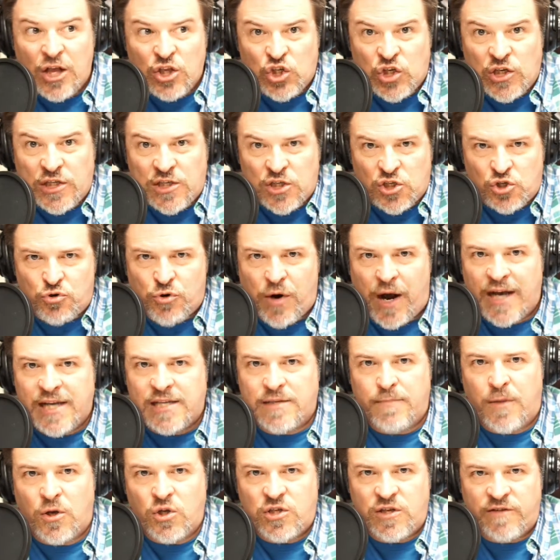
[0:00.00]
Jesus
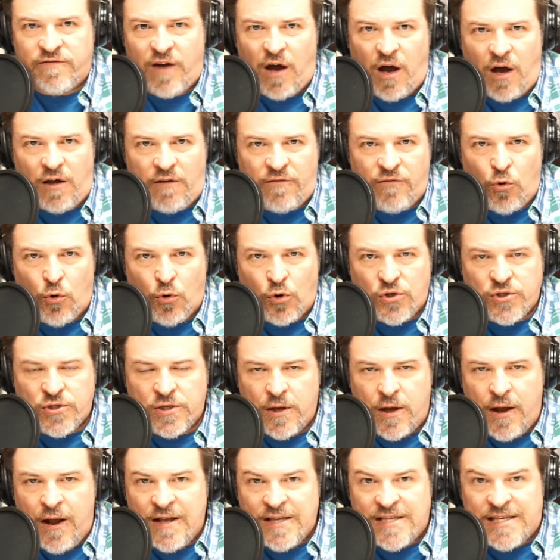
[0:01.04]
Christ most of all, of course,
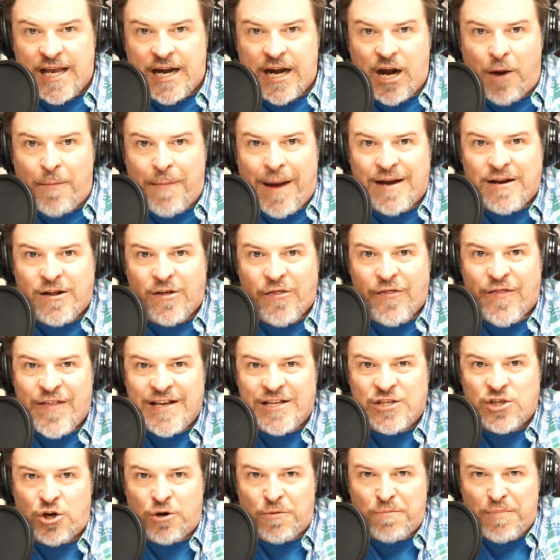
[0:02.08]
setting our mind on the
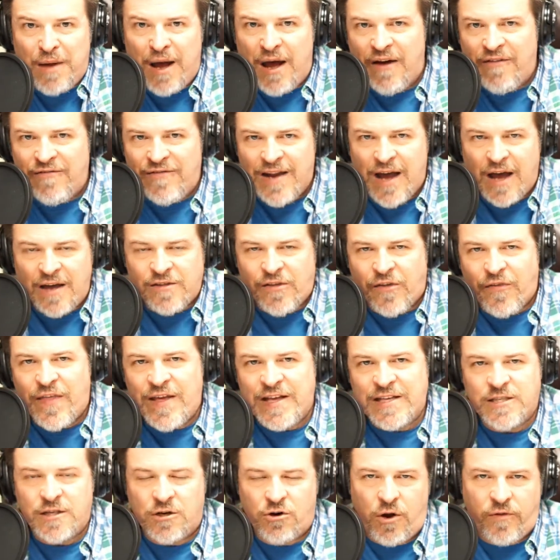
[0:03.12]
things that are above, not on the
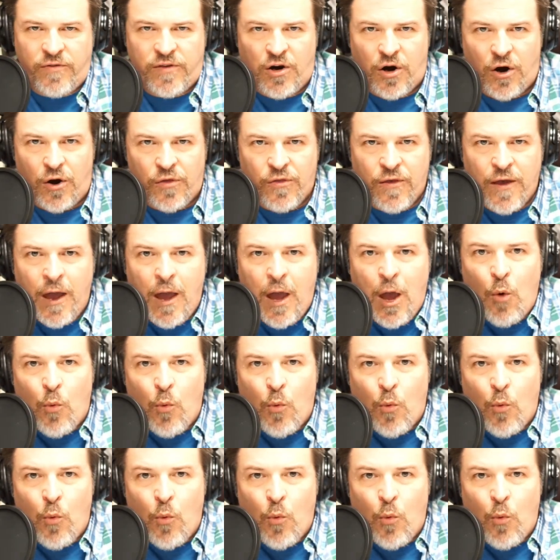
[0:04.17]
things that are on the earth.